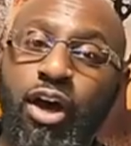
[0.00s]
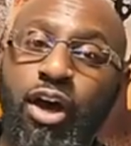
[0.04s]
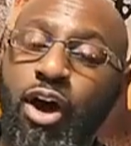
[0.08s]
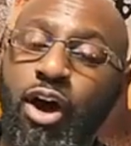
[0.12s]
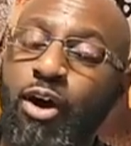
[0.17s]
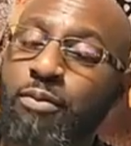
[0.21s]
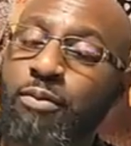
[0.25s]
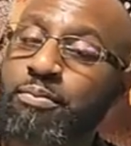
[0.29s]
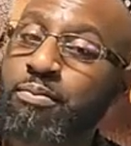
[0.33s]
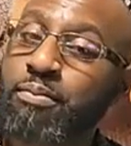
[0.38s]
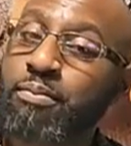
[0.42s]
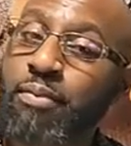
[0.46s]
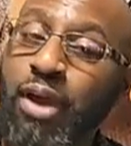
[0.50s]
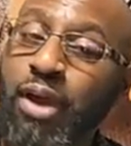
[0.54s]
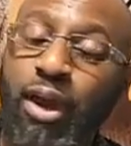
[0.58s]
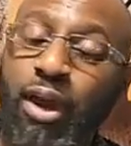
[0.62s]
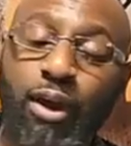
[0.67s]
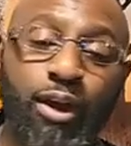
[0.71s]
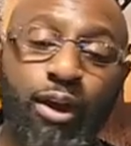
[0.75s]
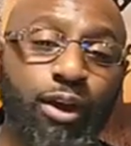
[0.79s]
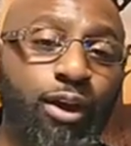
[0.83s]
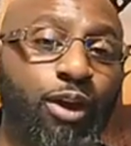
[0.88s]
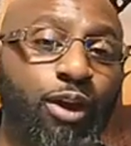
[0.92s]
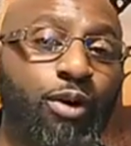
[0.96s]

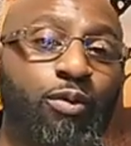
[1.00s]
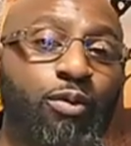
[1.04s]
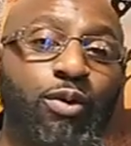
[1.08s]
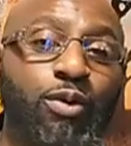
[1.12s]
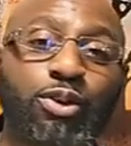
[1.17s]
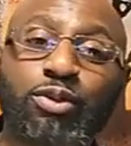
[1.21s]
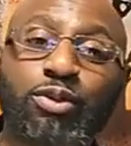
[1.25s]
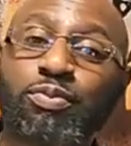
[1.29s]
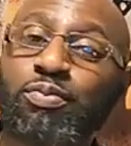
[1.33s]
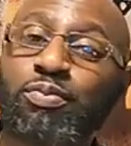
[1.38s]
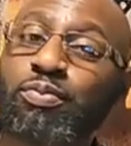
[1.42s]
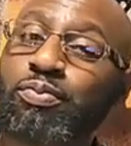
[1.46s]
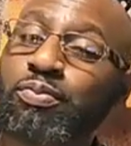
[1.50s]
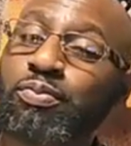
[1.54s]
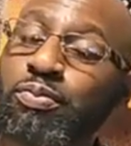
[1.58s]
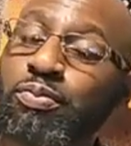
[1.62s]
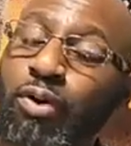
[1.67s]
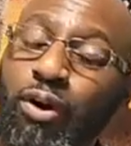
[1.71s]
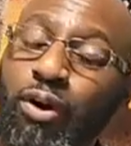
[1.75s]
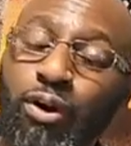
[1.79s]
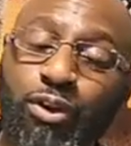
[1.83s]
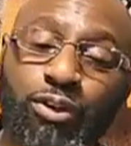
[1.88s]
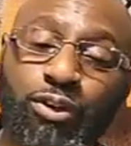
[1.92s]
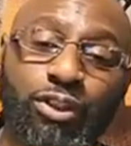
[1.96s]
America was
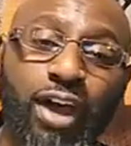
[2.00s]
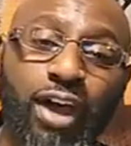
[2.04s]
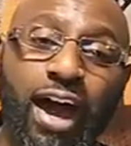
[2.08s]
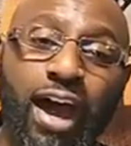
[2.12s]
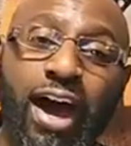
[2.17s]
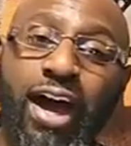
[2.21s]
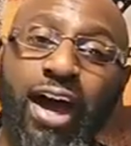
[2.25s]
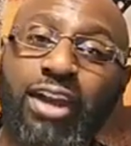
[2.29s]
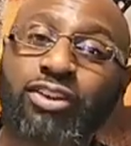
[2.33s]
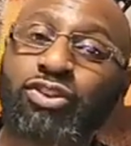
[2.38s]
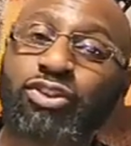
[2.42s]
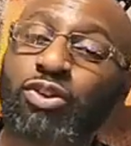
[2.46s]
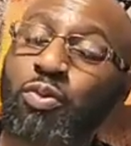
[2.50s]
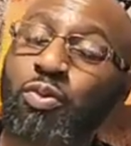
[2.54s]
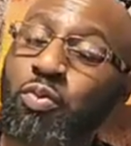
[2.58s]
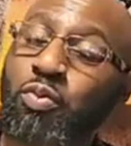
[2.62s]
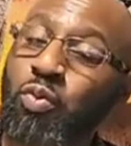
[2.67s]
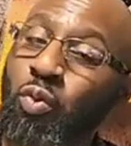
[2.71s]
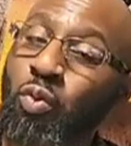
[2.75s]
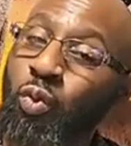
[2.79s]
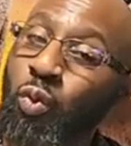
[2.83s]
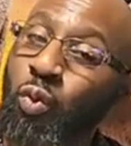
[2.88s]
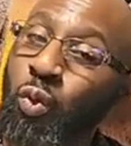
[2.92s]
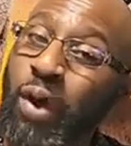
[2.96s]
birthed out of
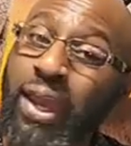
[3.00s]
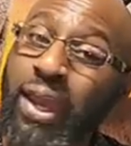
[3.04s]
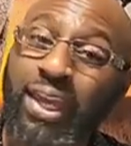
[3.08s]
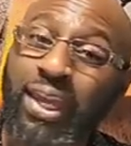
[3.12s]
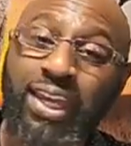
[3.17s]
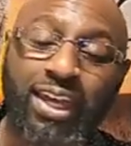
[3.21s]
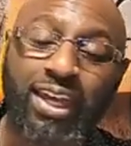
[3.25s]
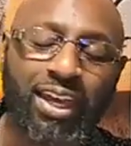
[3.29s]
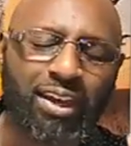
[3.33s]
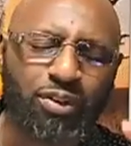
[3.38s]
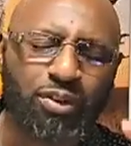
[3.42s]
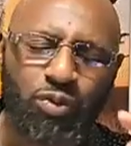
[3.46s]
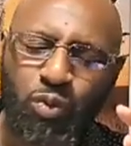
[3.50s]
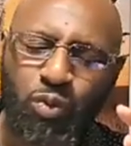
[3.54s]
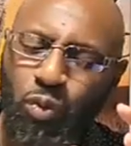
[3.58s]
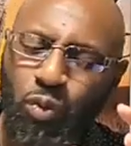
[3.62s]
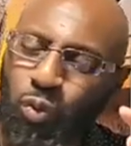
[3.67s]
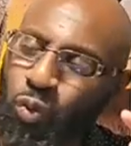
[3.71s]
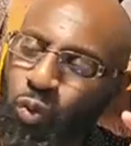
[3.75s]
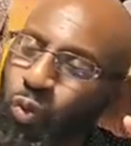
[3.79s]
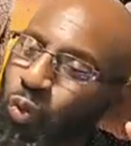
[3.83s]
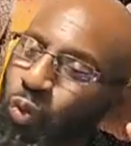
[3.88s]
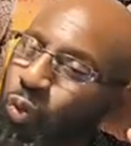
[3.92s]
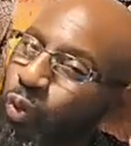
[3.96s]
some wicked,
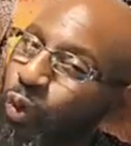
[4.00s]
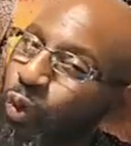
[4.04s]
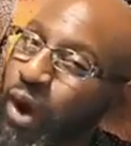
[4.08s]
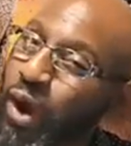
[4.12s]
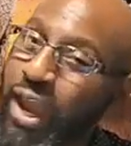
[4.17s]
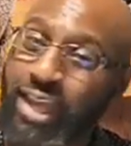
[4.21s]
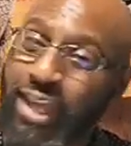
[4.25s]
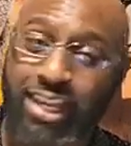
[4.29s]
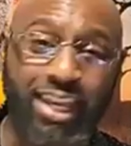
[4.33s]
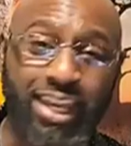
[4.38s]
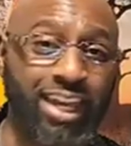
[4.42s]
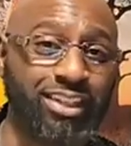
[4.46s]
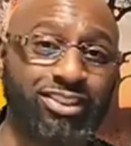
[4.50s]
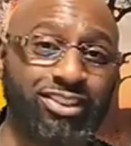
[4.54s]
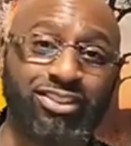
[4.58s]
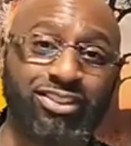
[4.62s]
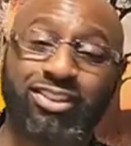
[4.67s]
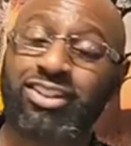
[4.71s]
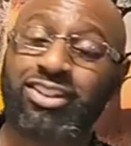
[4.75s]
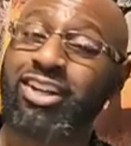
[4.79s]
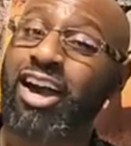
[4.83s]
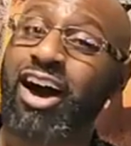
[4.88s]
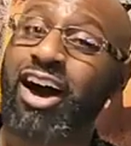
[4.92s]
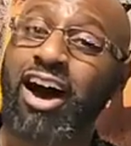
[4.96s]
wicked
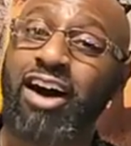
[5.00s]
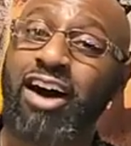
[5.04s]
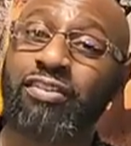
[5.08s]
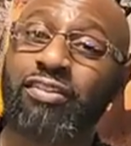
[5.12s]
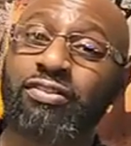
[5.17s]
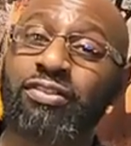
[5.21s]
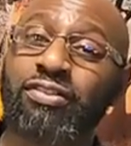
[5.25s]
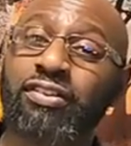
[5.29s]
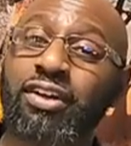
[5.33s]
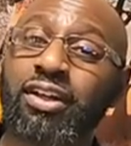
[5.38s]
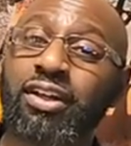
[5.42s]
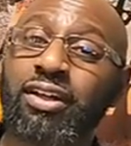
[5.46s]
stuff.